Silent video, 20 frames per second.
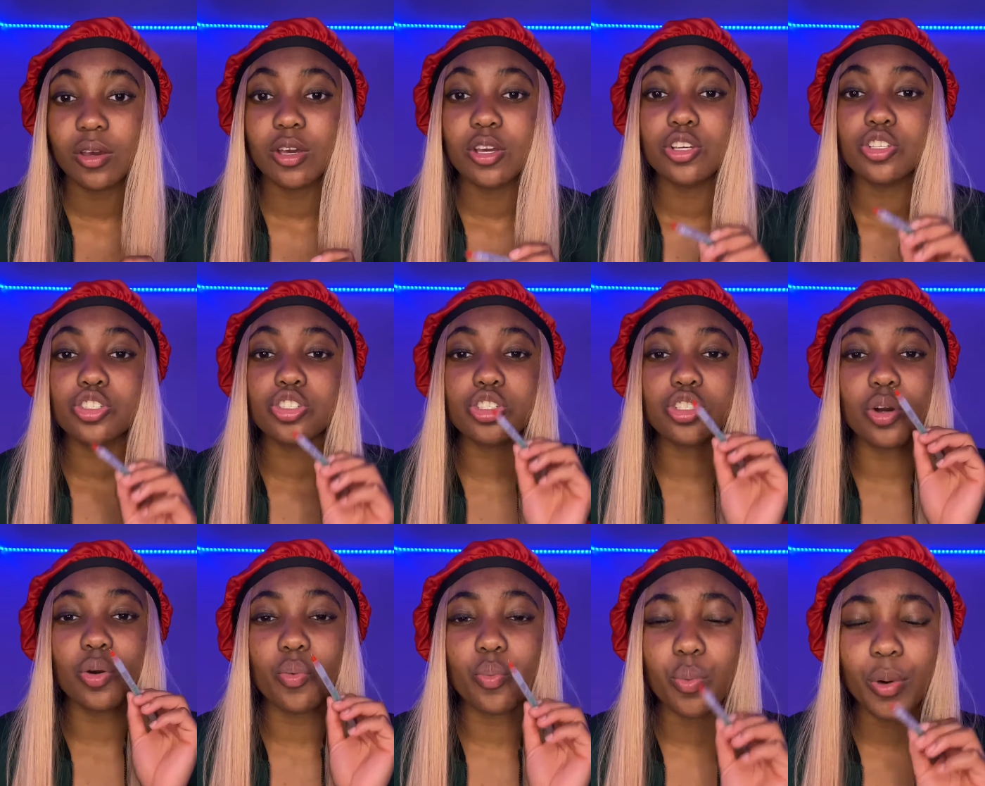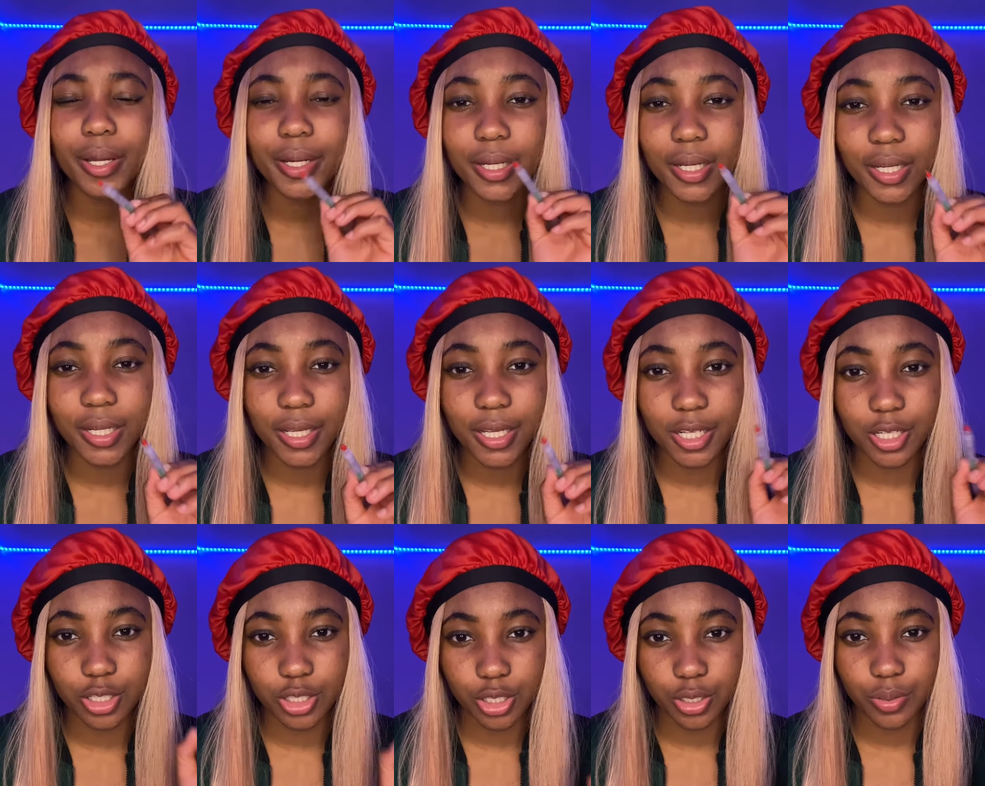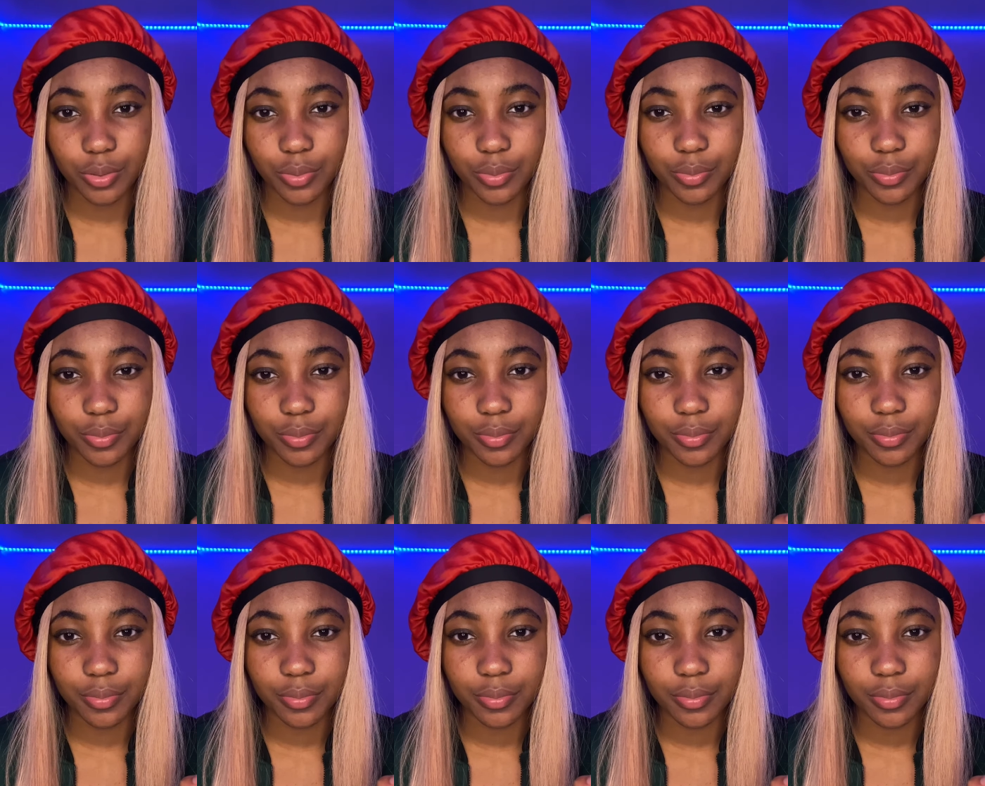So what did he do?
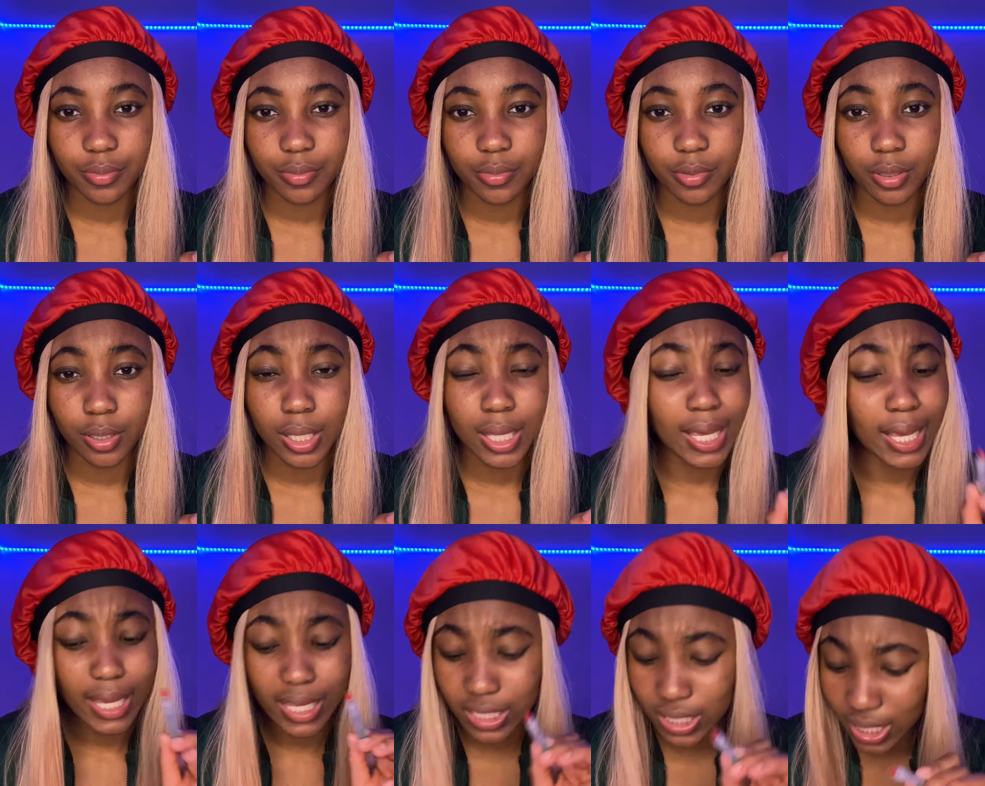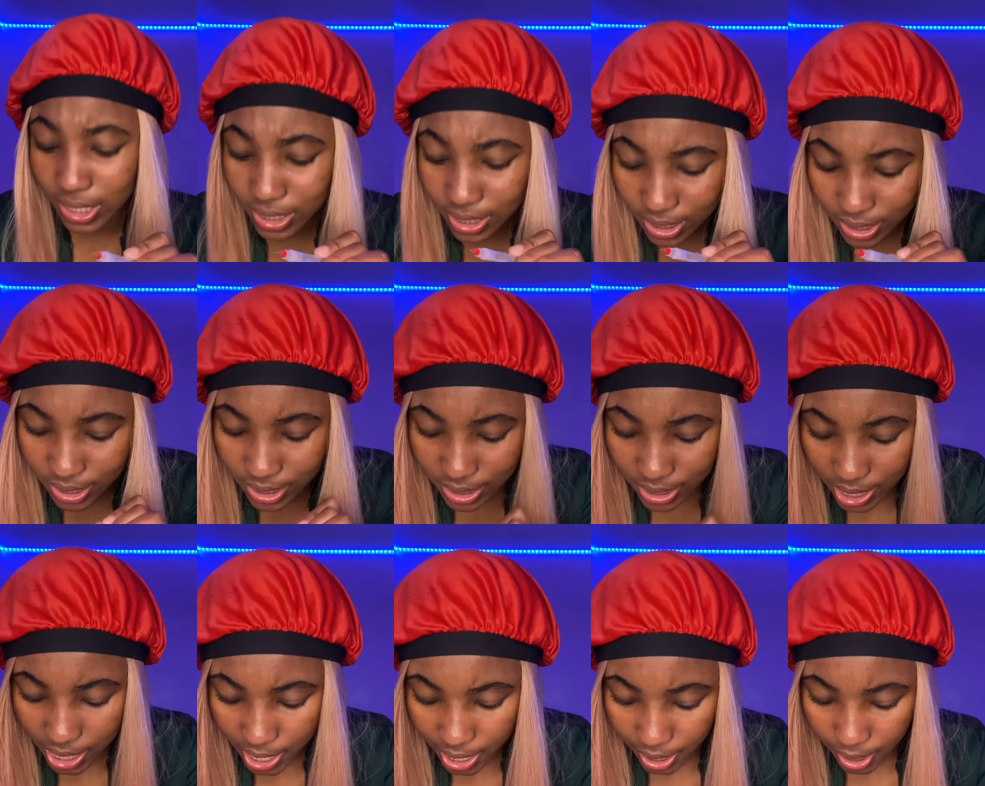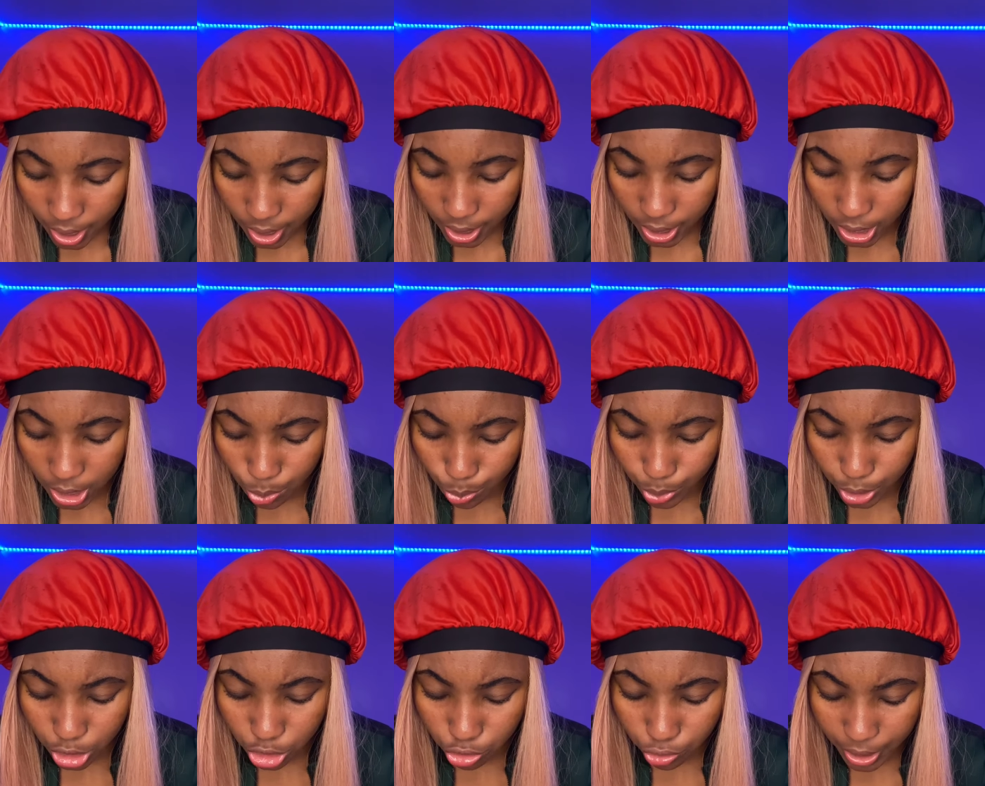It doesn't say he
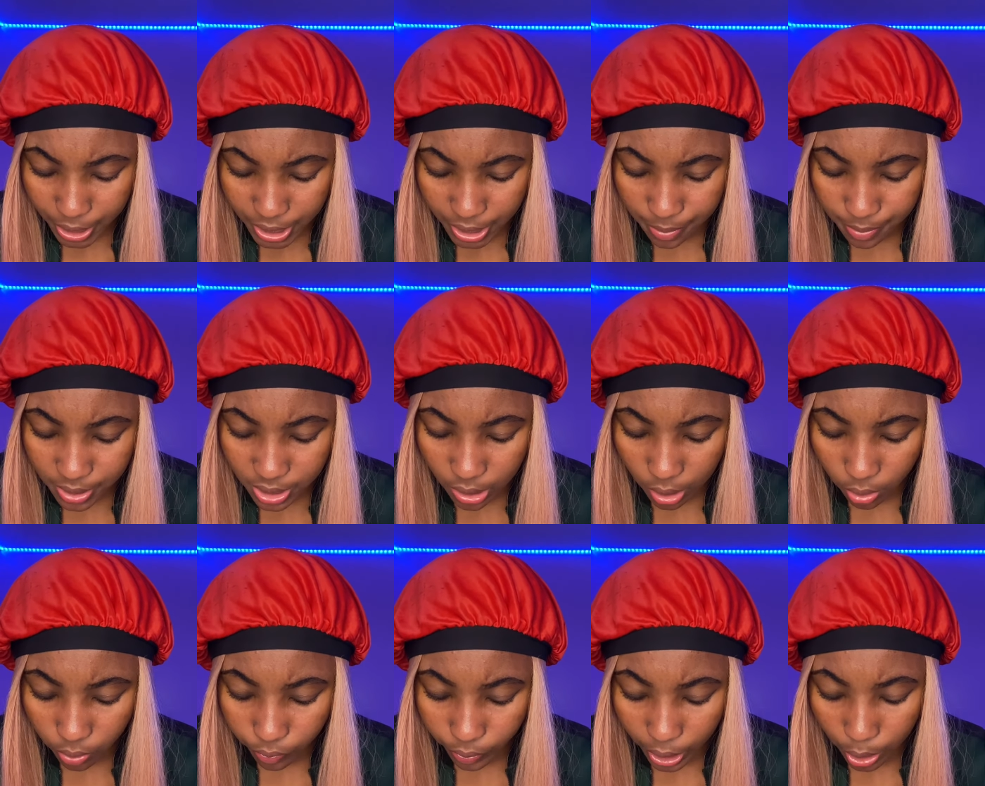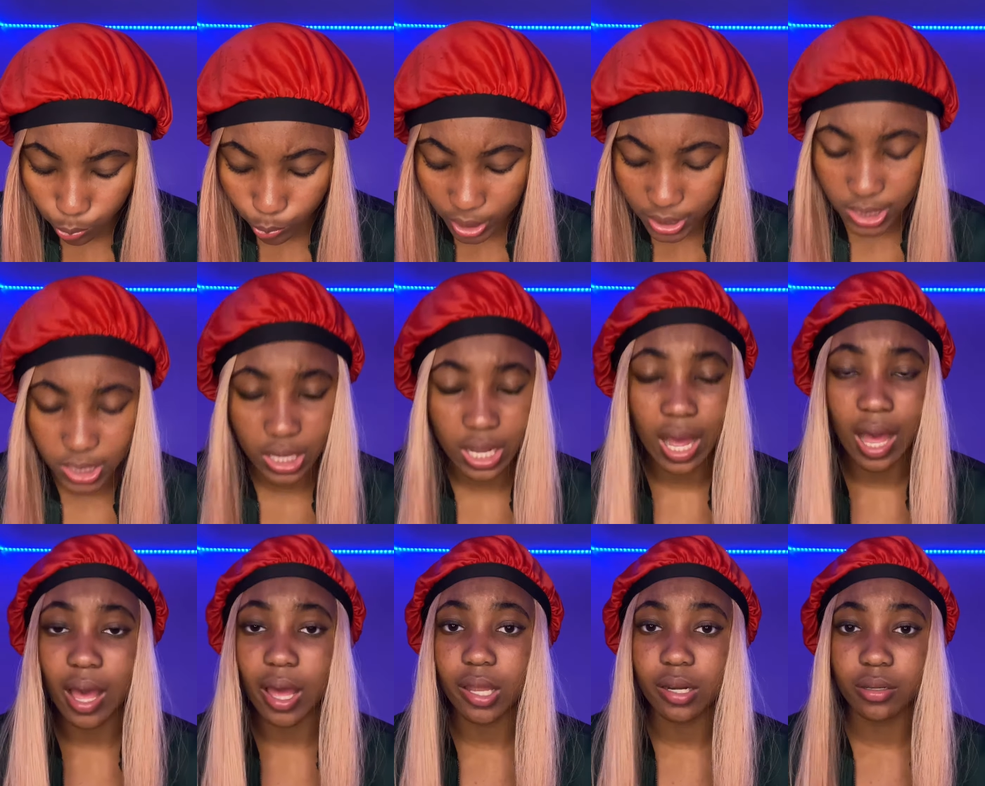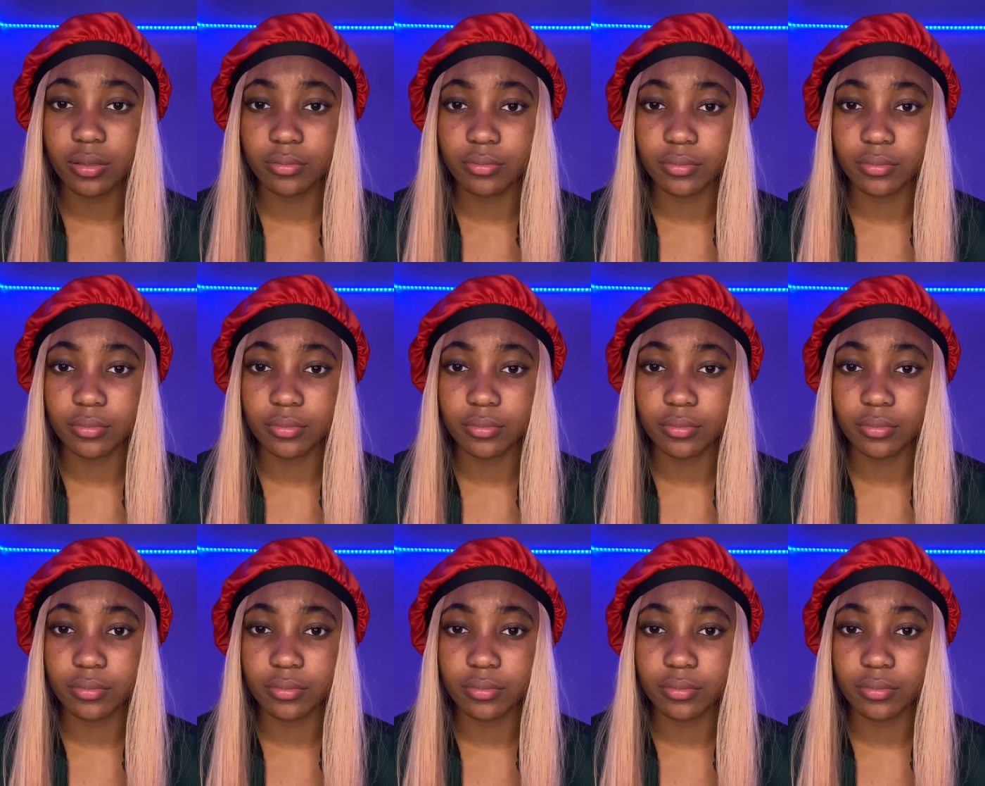restrained himself and went to God.